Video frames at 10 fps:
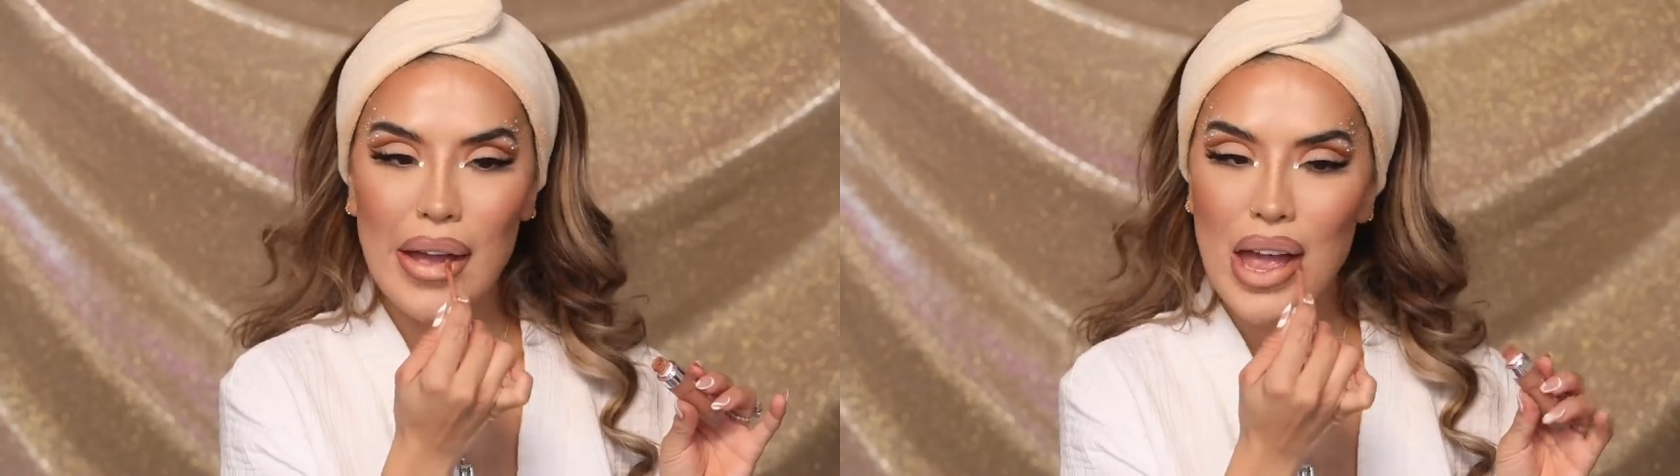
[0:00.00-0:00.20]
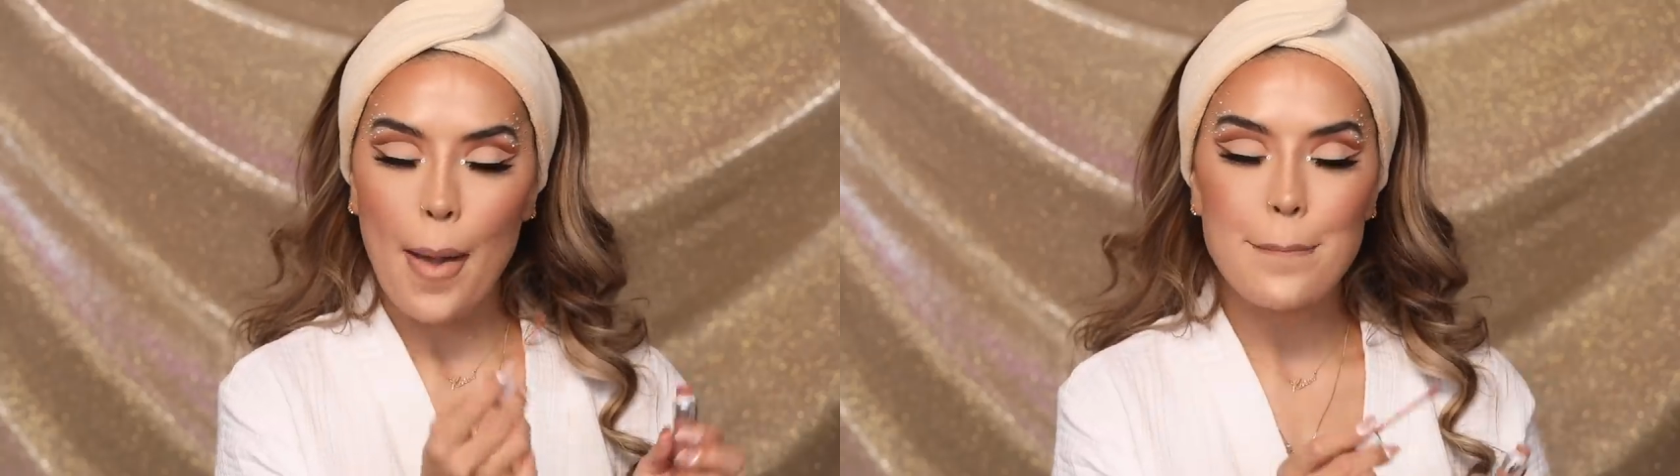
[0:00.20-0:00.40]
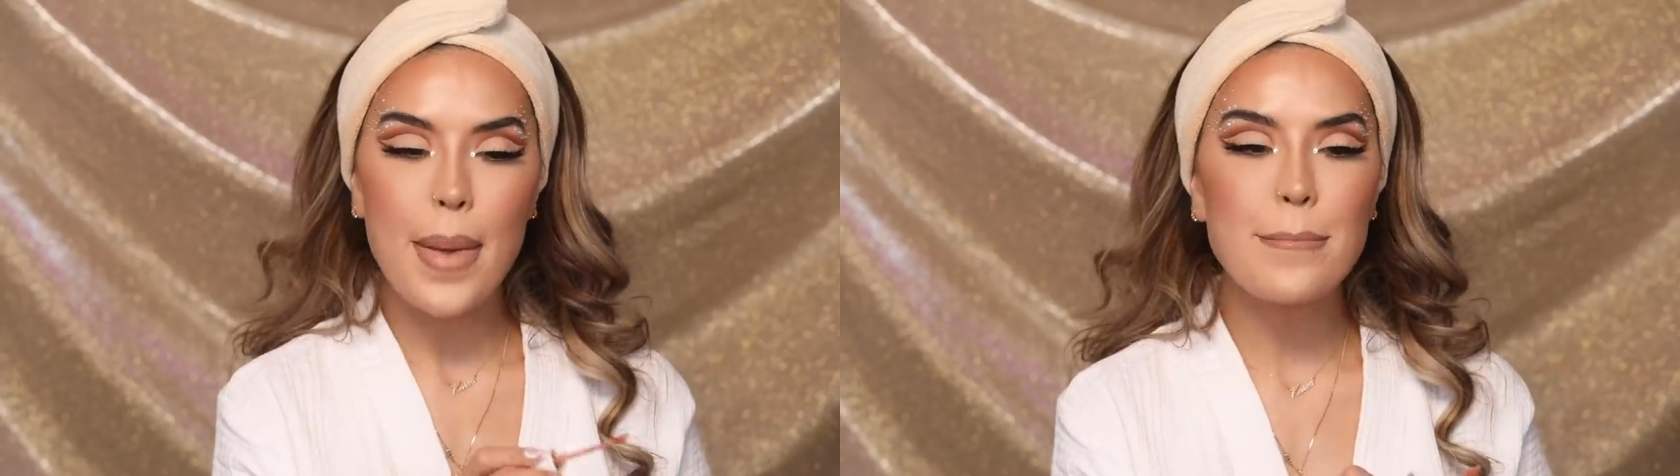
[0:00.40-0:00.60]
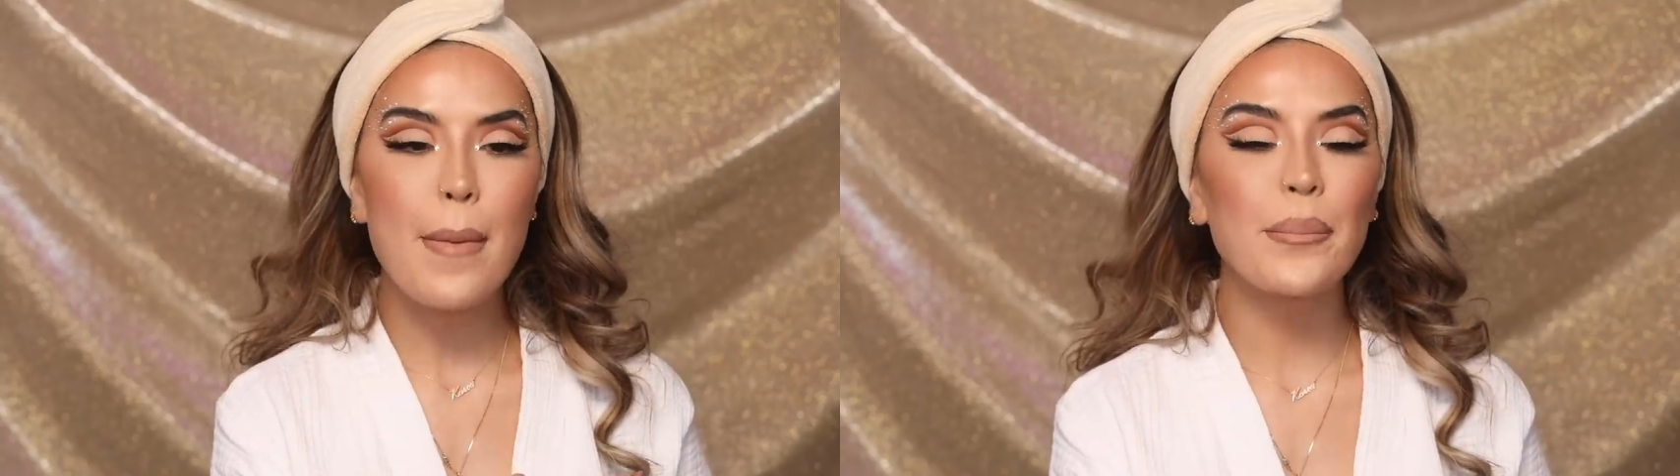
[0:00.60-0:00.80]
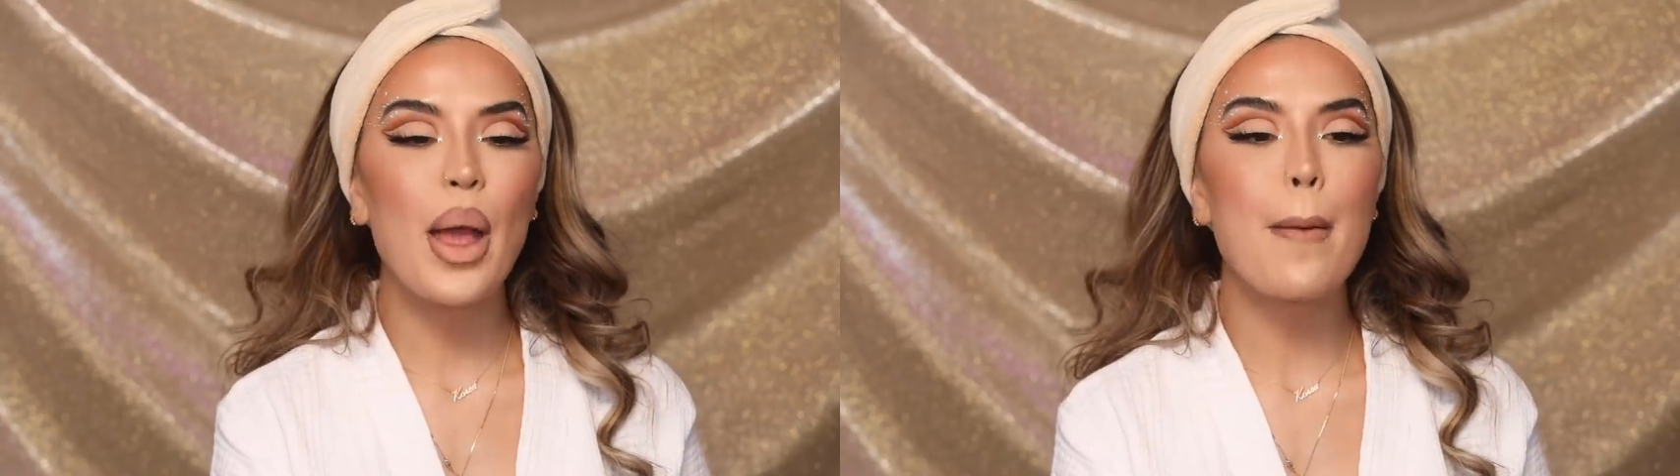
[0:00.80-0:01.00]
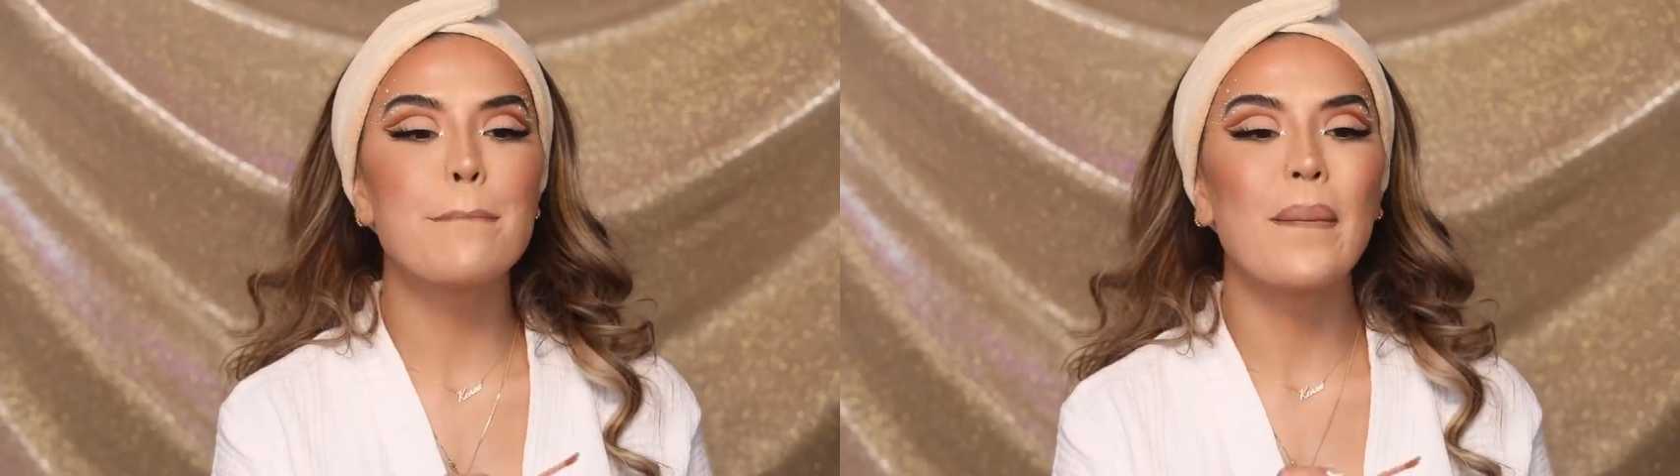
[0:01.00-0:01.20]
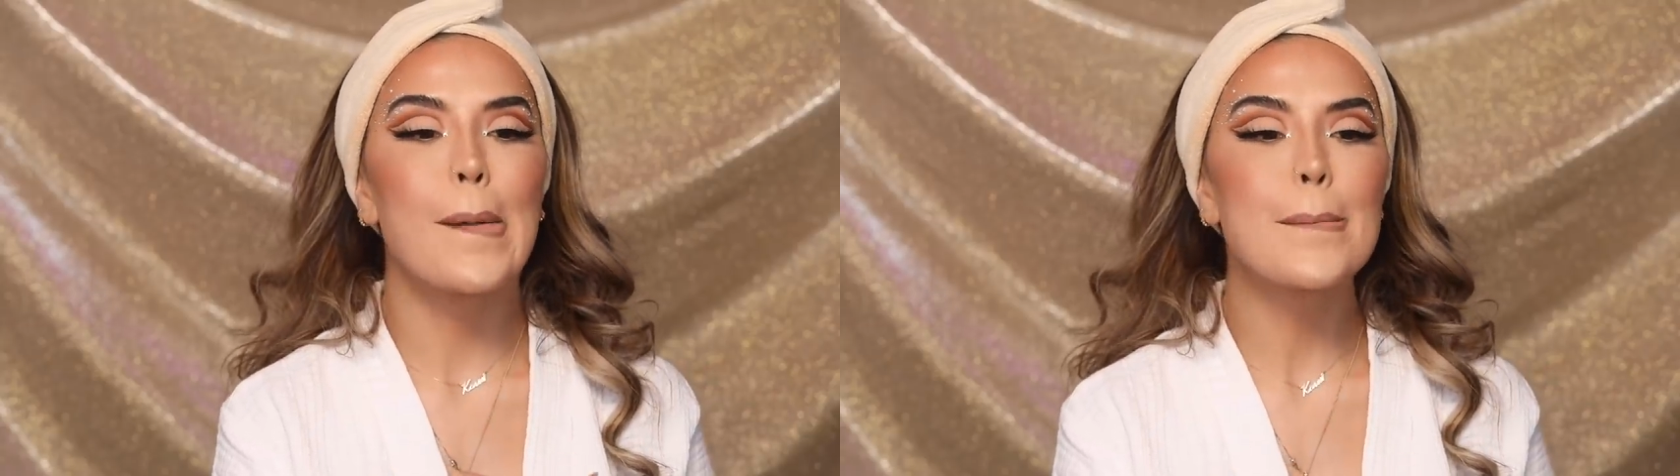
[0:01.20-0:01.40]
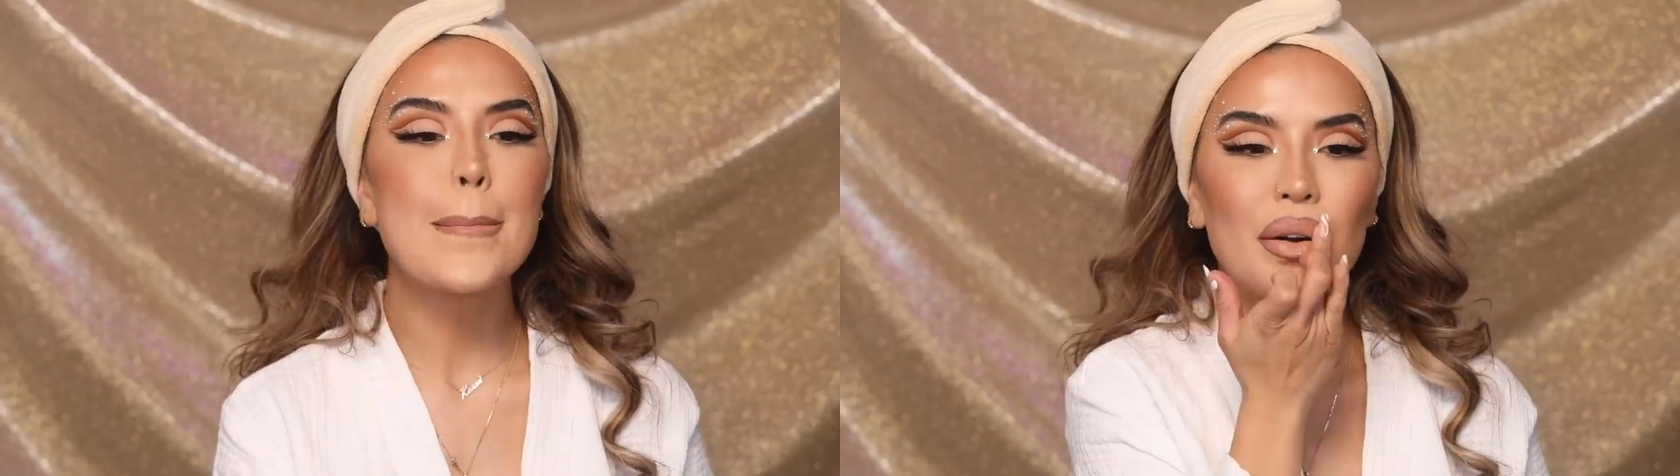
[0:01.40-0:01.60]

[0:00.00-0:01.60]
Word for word: so I'm gonna pop that right in the center.